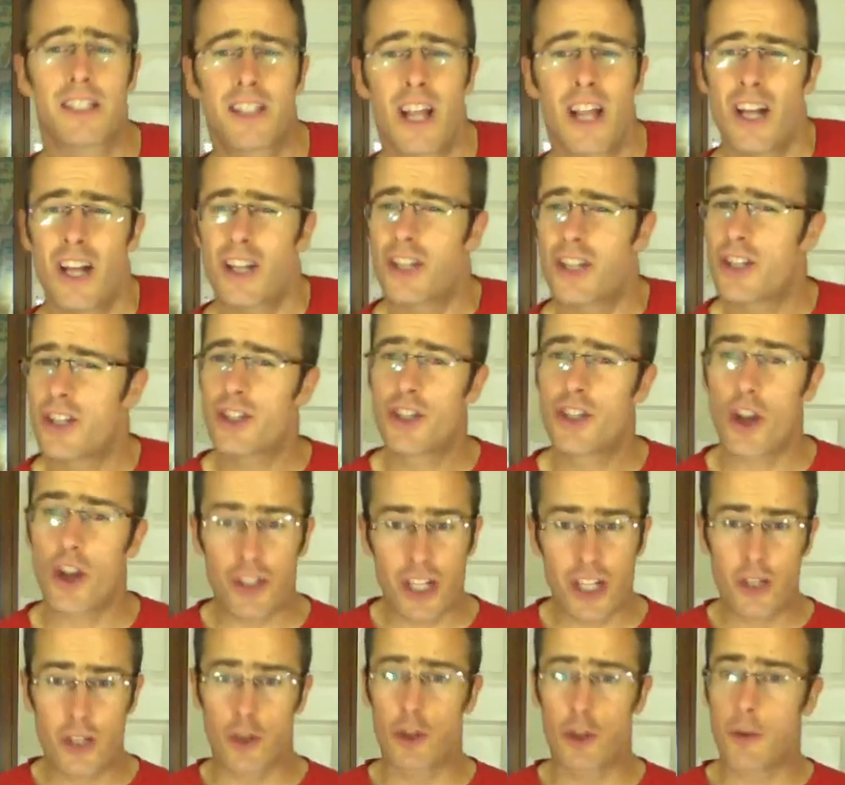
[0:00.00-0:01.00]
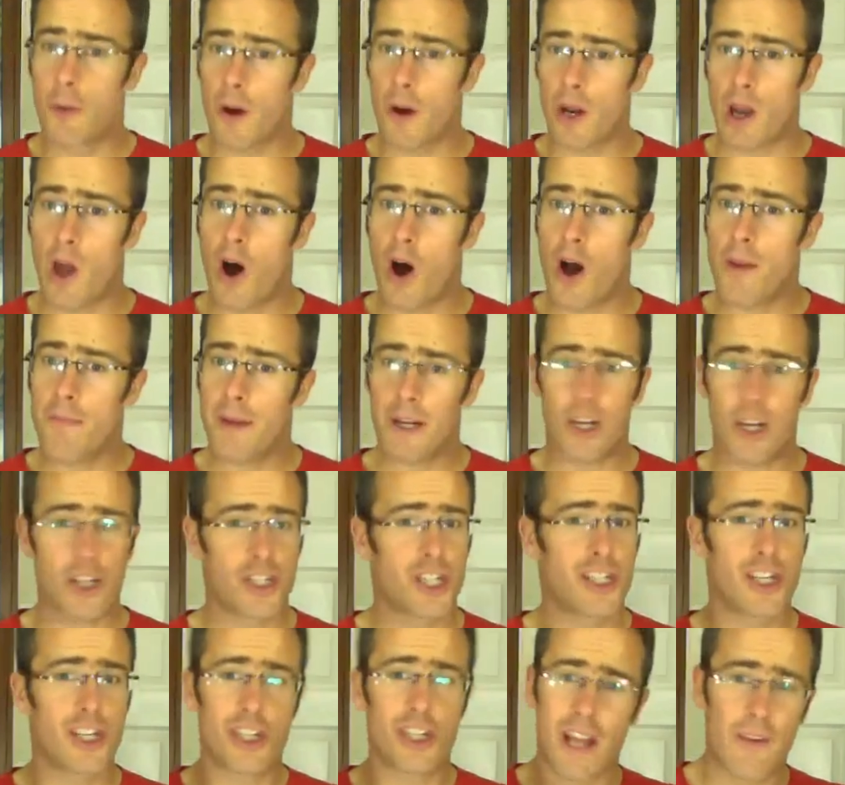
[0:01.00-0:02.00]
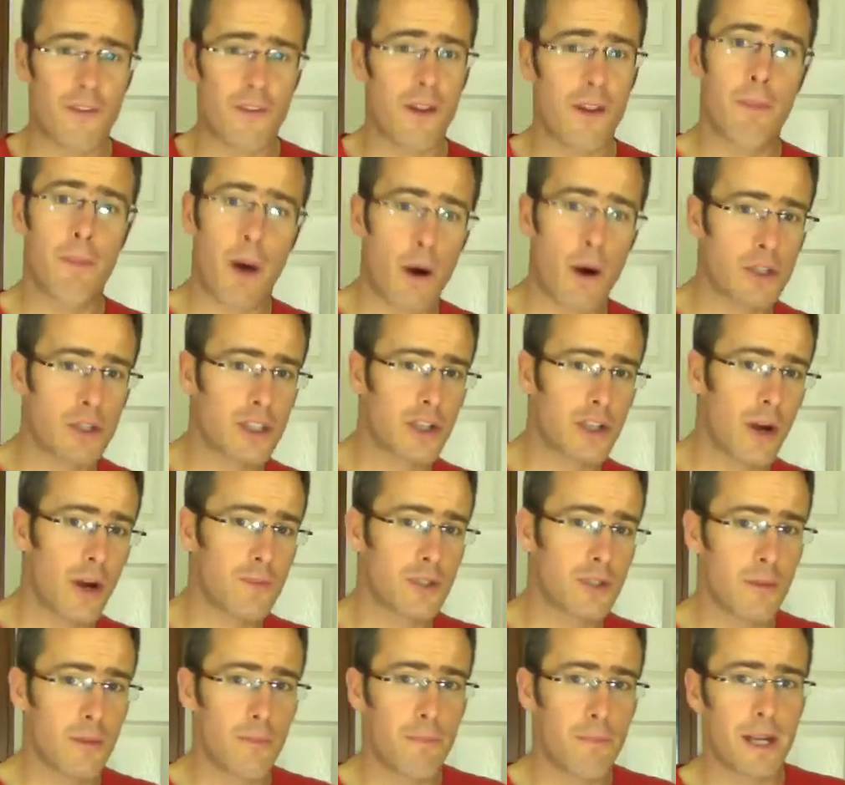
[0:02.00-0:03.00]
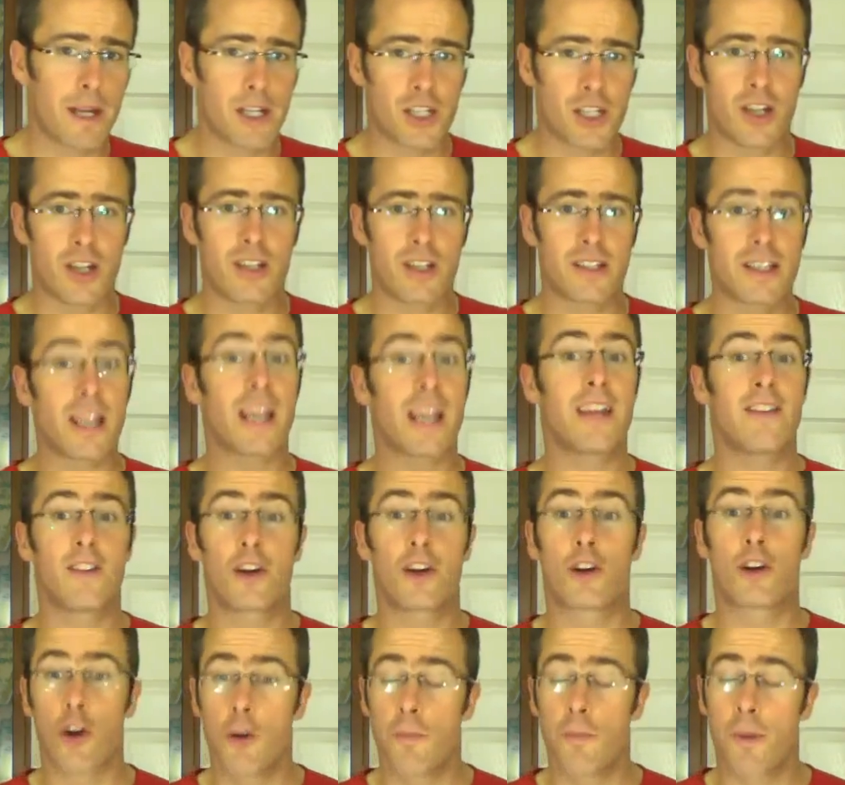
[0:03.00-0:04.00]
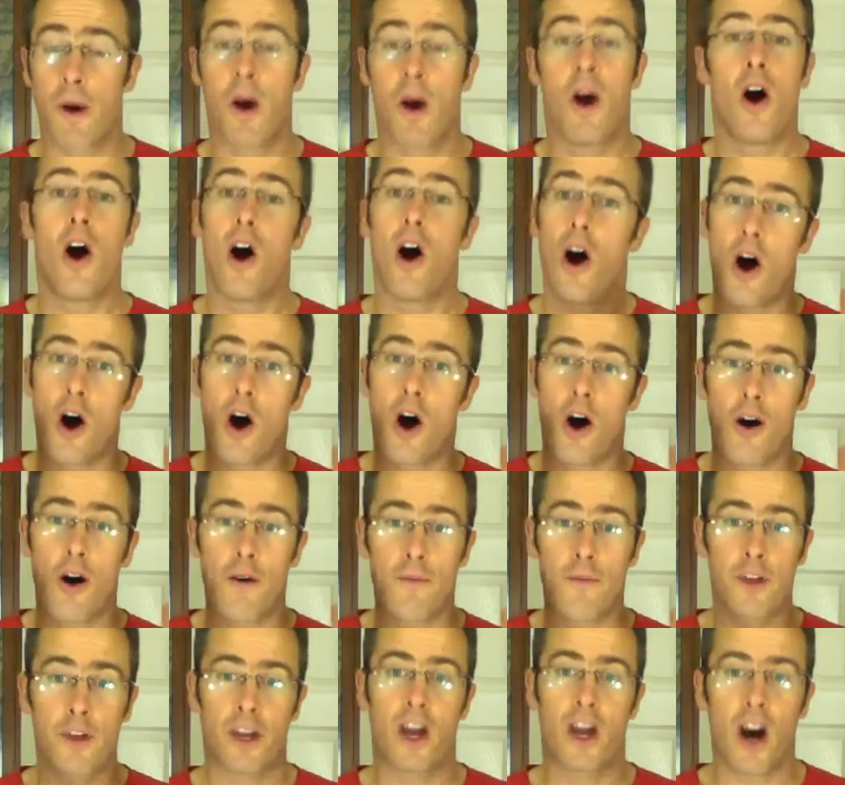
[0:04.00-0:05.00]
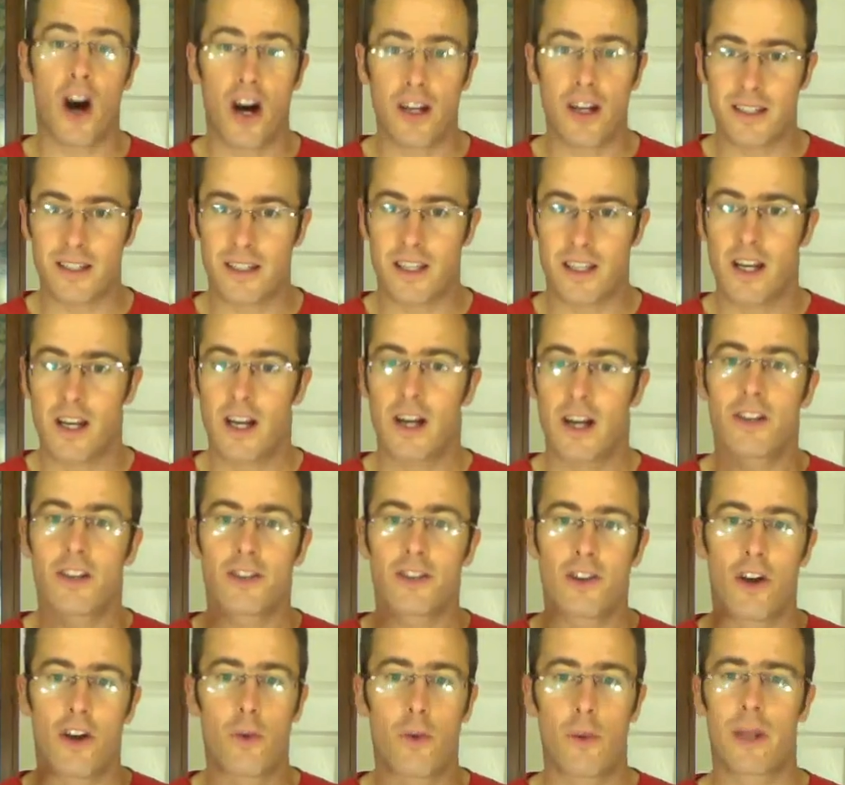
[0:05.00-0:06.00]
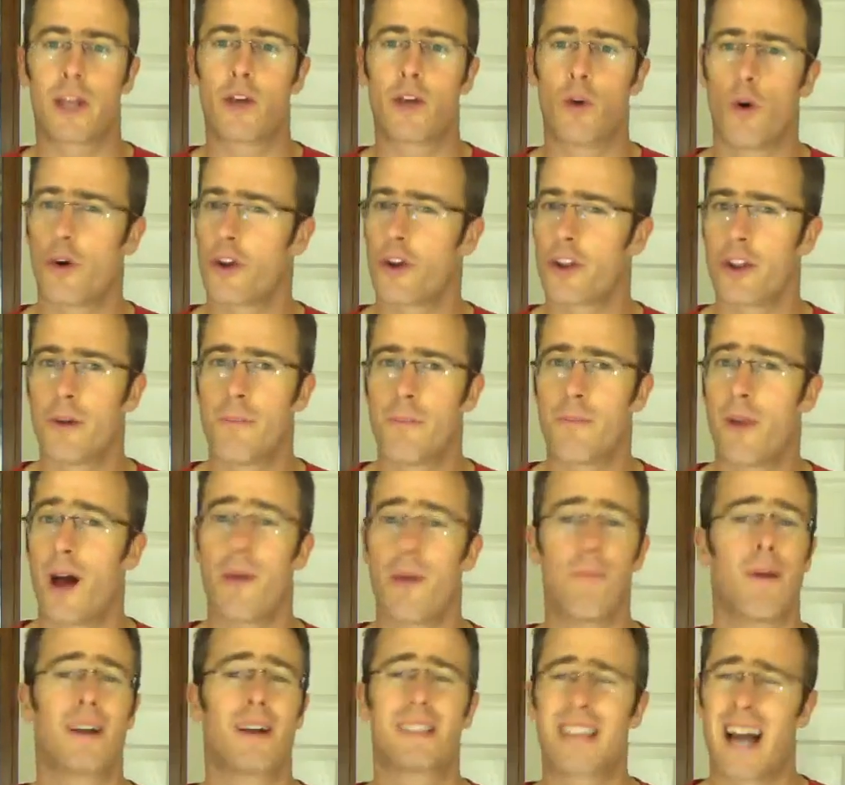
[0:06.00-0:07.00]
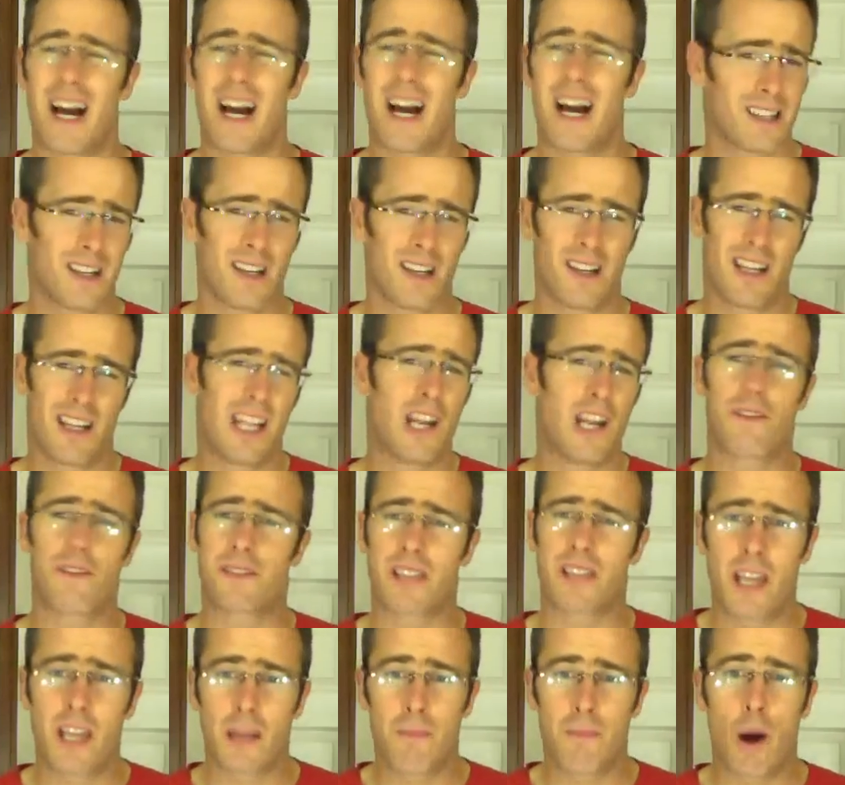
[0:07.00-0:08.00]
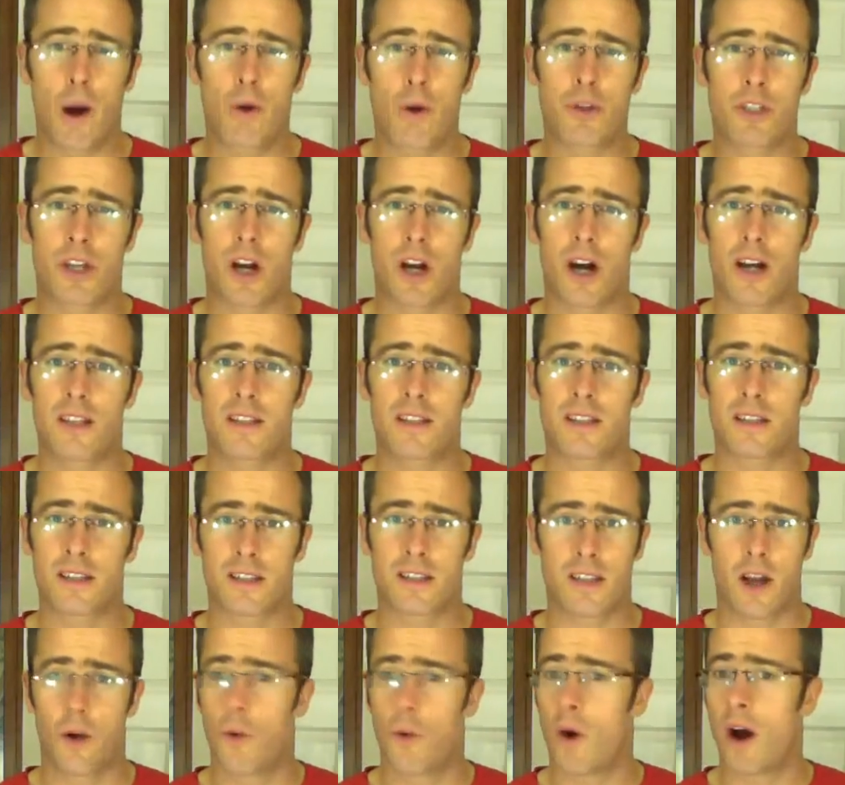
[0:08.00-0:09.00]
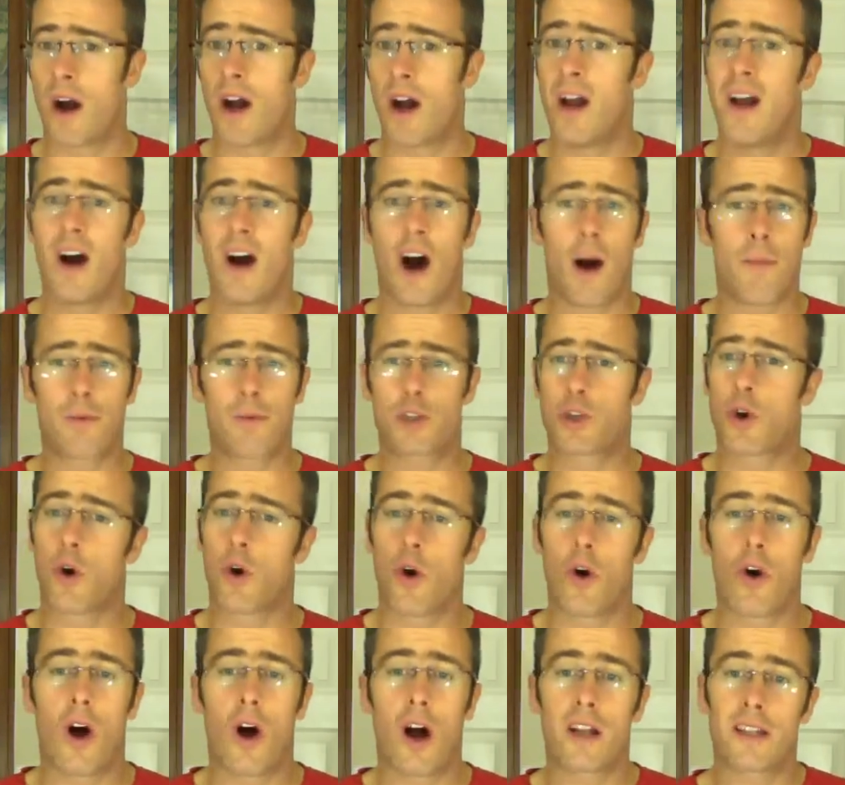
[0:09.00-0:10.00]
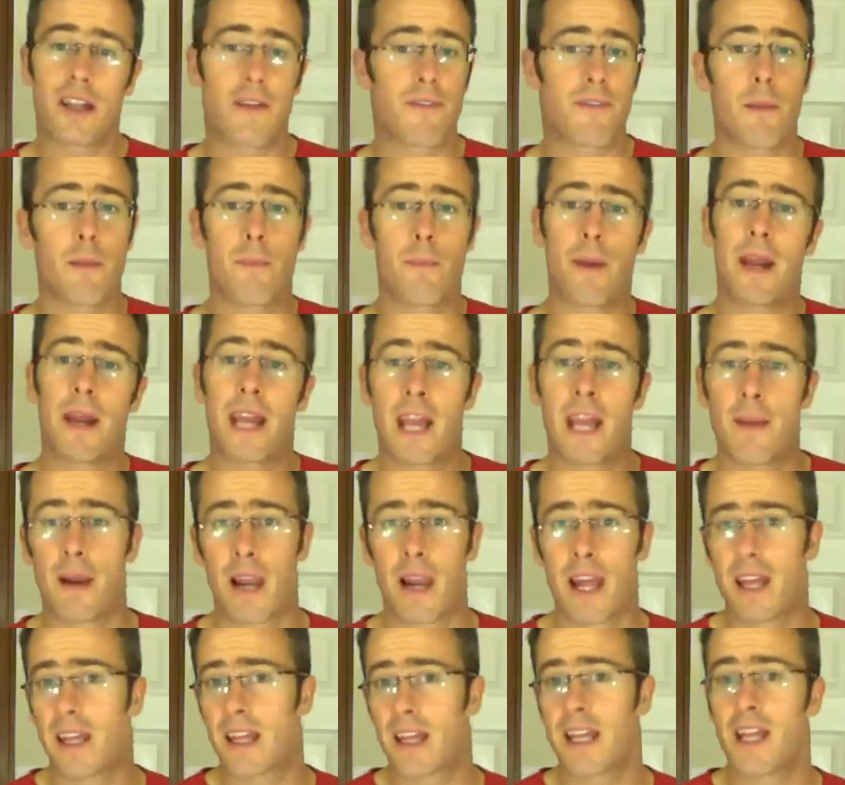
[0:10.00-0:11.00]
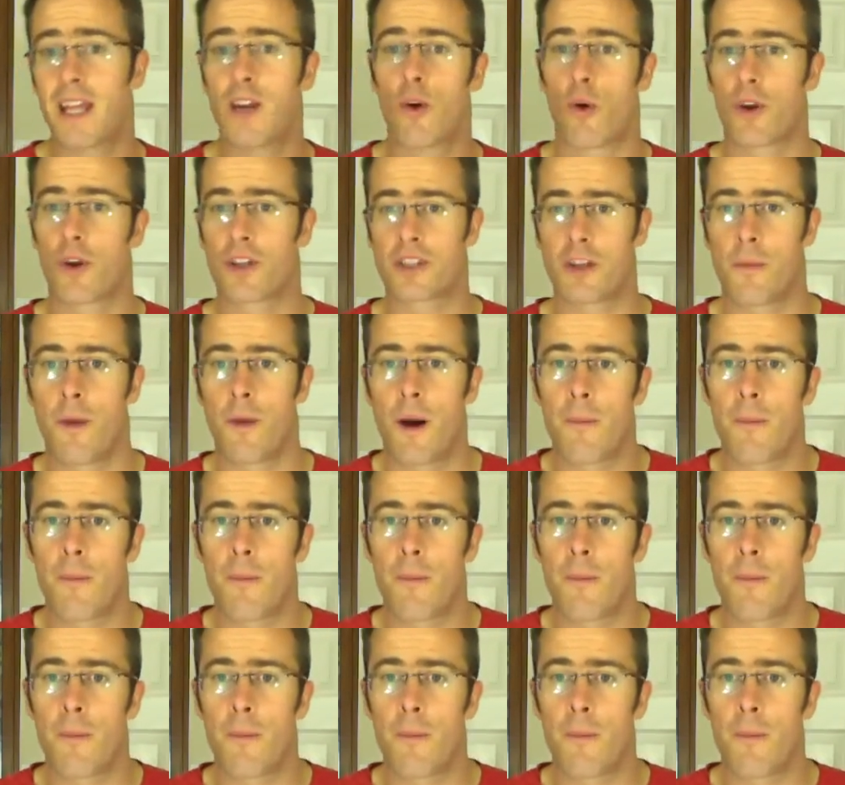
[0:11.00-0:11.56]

Does she do them online? Because she should definitely post up some pictures in the group of the cards so that we can order them. Like my dad, he loves sending postcards, so I'm sure I'd definitely ping him a link and he'd order some up.